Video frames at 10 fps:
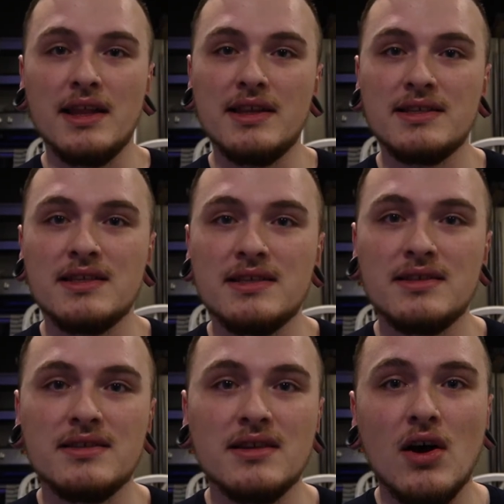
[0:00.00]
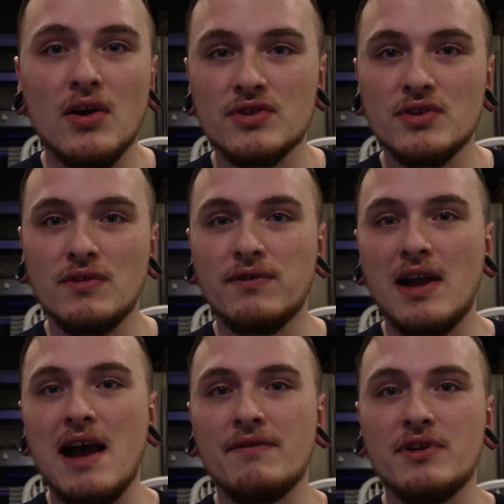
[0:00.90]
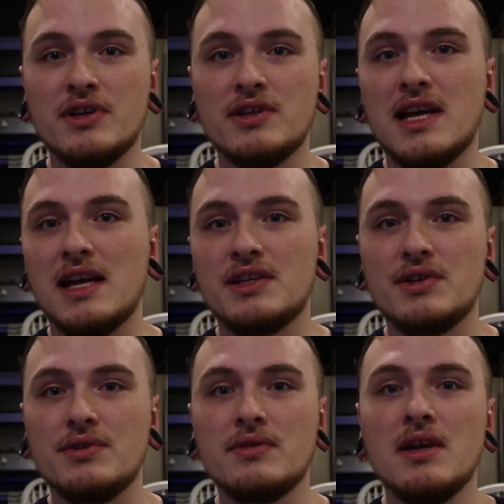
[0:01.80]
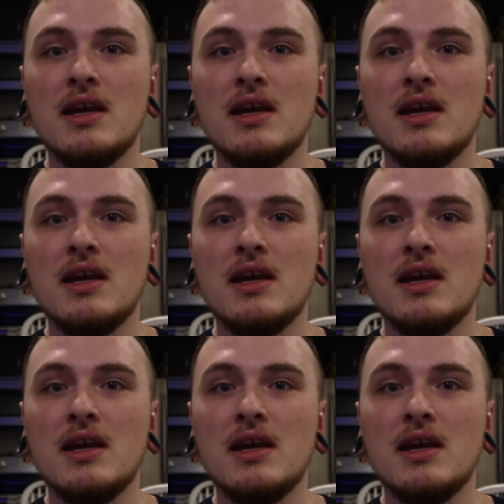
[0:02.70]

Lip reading: This is also for after your tattoo.